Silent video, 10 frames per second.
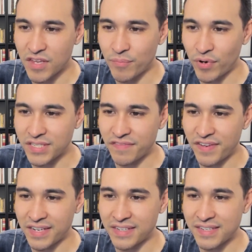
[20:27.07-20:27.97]
Poison
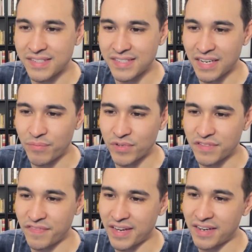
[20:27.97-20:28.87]
Fang does. Second Poison
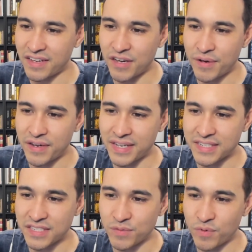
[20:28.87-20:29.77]
Fang going to go out
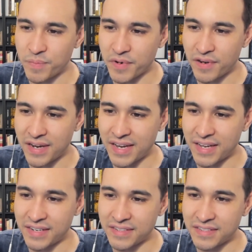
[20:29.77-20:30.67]
against this Wooper,
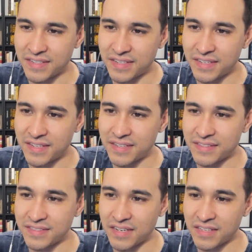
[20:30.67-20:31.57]
and
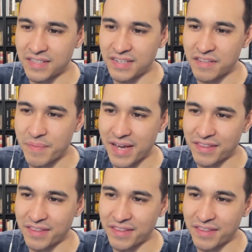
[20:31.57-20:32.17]
Ducklet in the back.